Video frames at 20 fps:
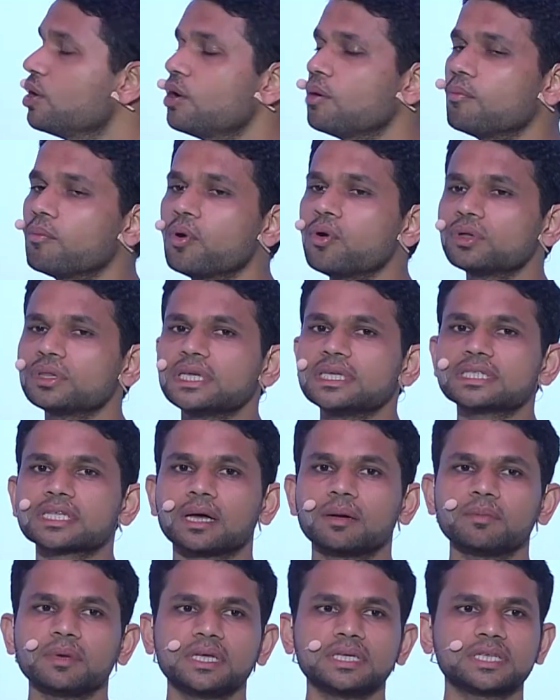Both these
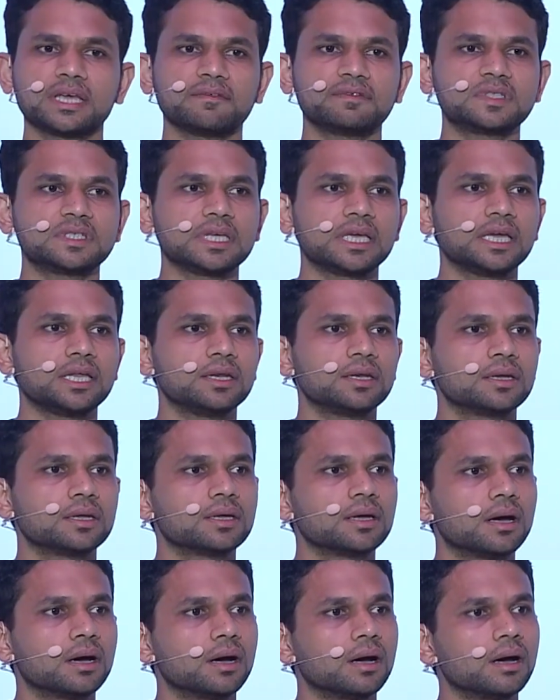companies have seen
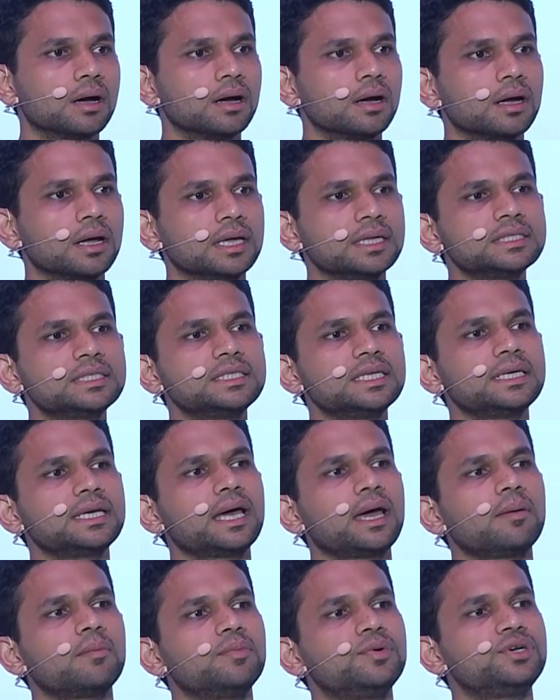Instant
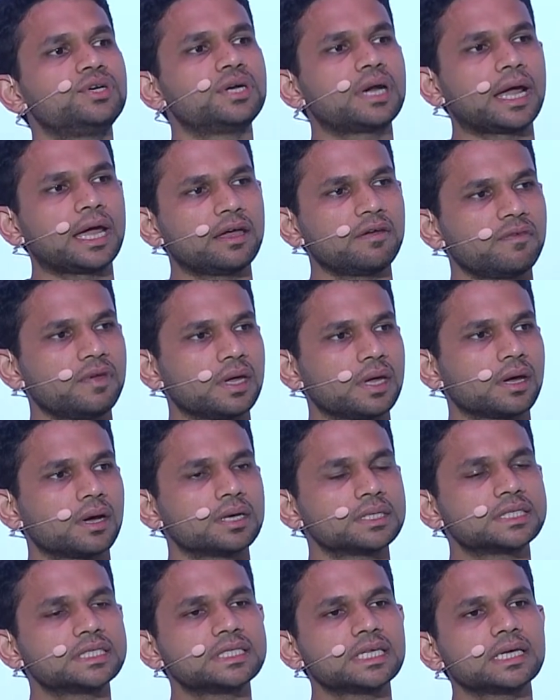App driving a
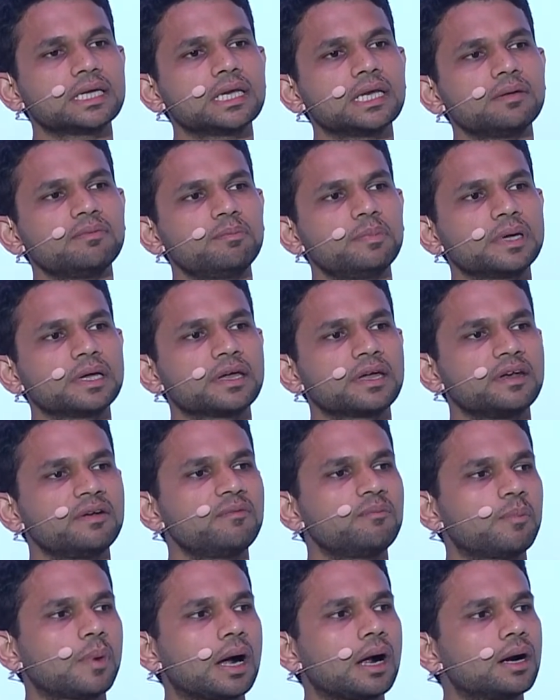significant
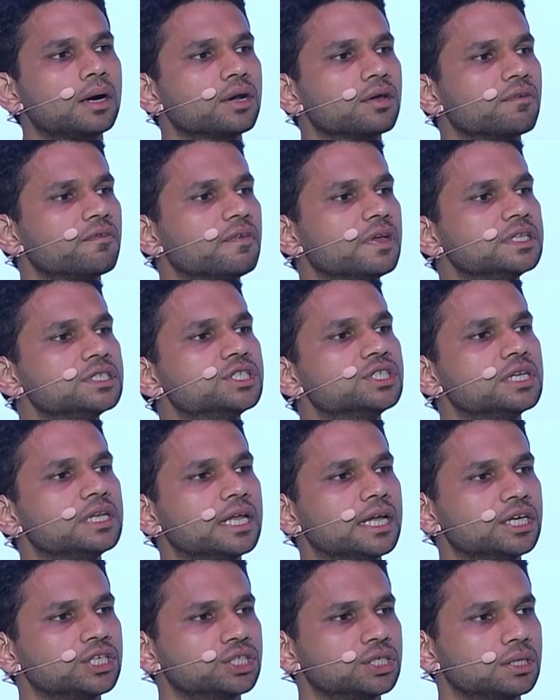part of
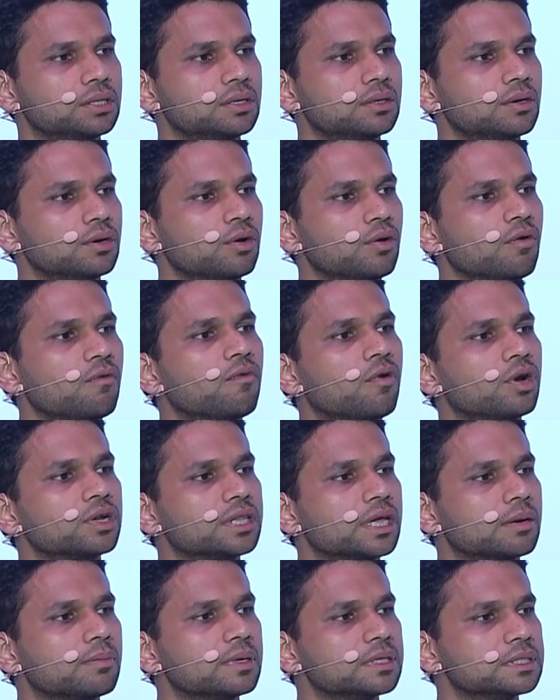installation for
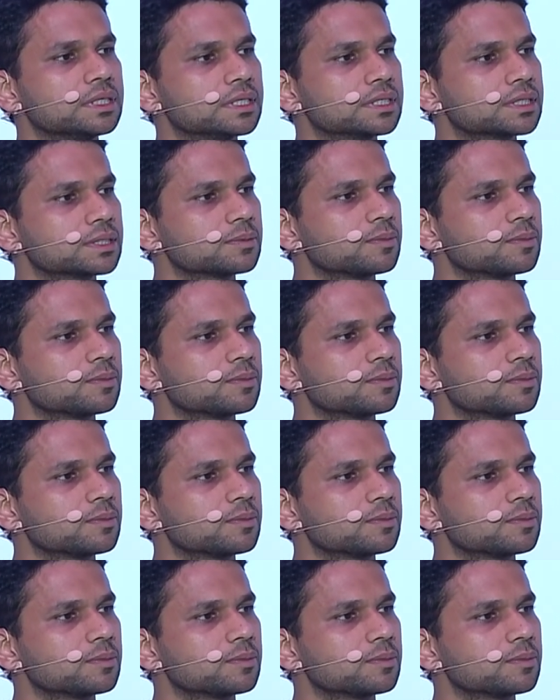their business.